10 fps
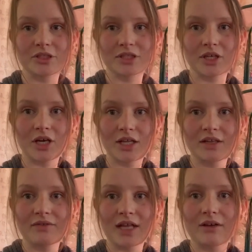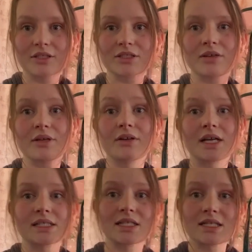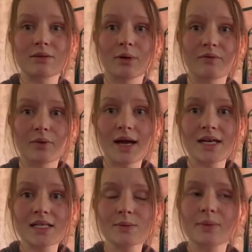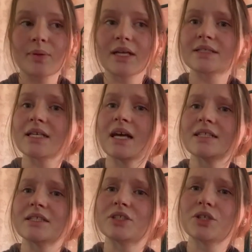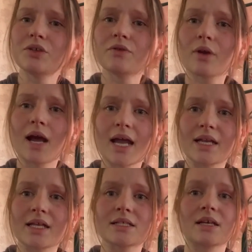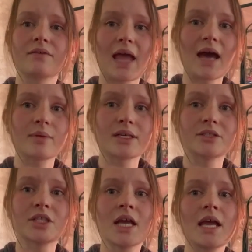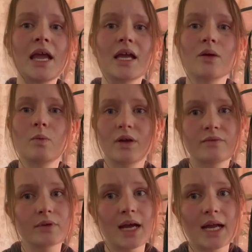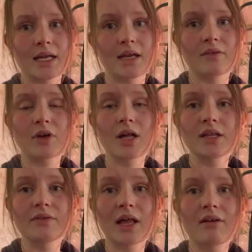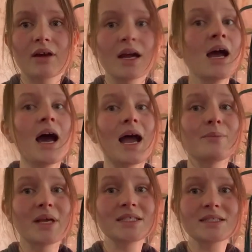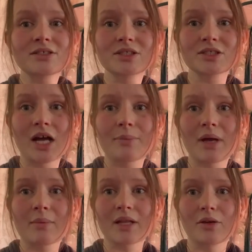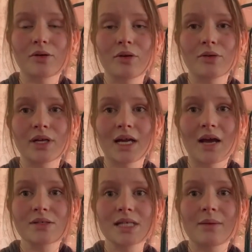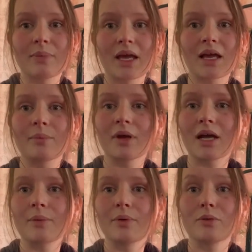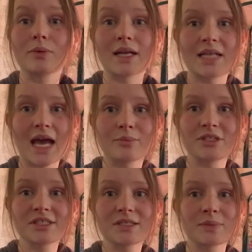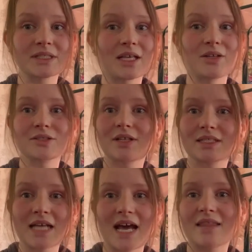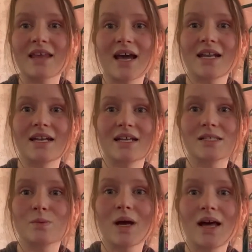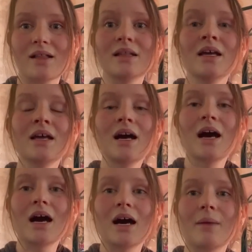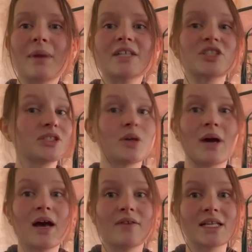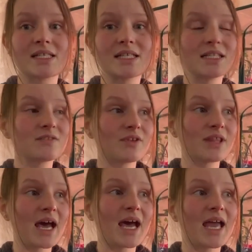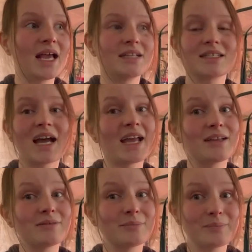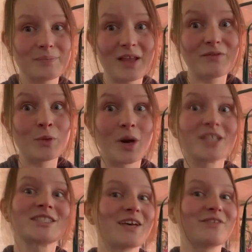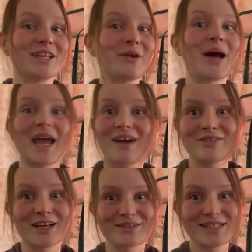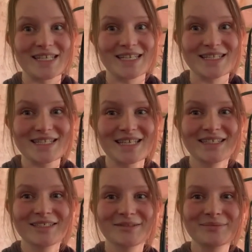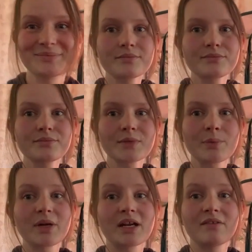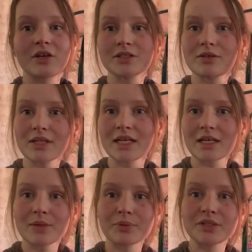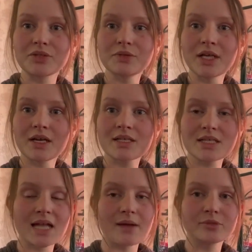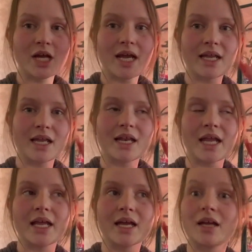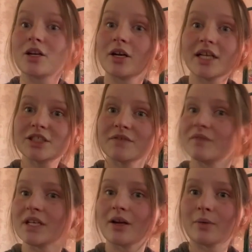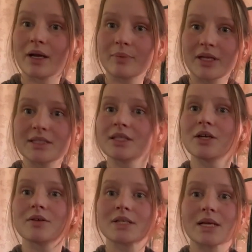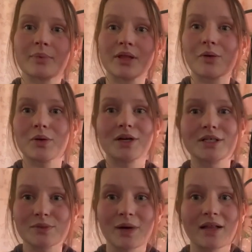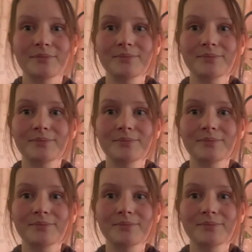and the cauliflower, so that way you guys can see what varieties we planted, I did 2 varieties of cabbage and 1 variety of cauliflower. I may still stop at my local greenhouse and pick up a couple of red cabbages because I also like to add that in as well. I just don't have any seeds for that, and if you watch that video, I have enough seeds. But I have also linked the petunia, snapdragon, and carnation video where I planted those up in the corner as well.